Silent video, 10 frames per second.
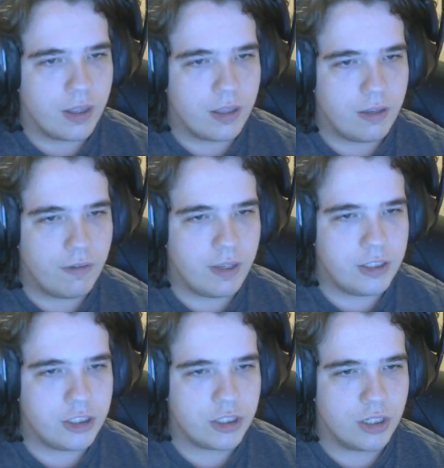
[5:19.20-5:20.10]
think if I
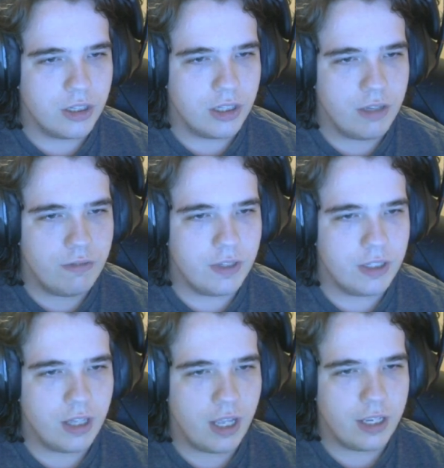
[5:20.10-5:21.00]
just leave
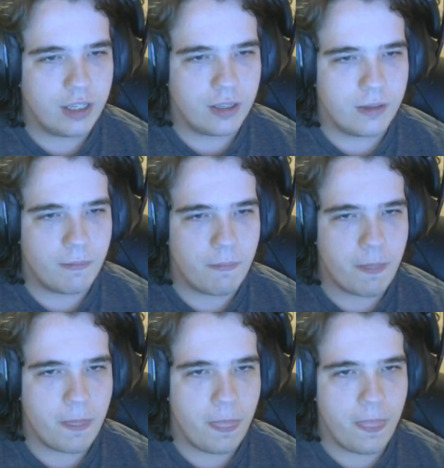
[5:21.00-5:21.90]
it like
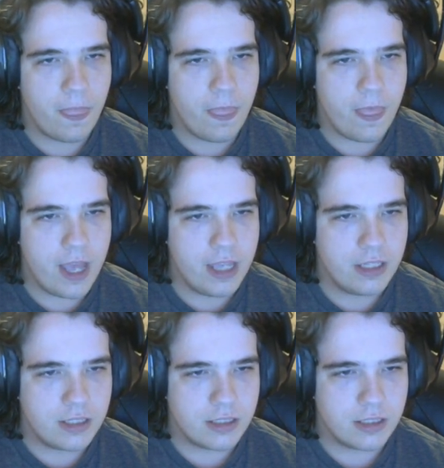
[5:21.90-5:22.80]

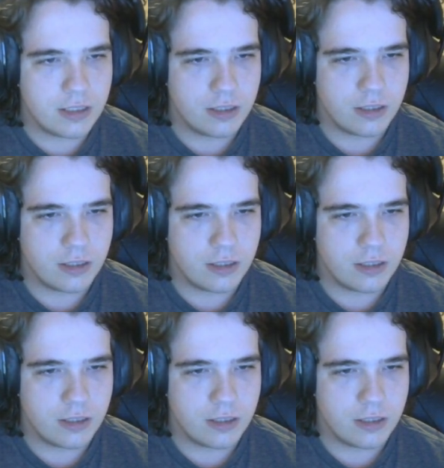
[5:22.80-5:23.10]
this,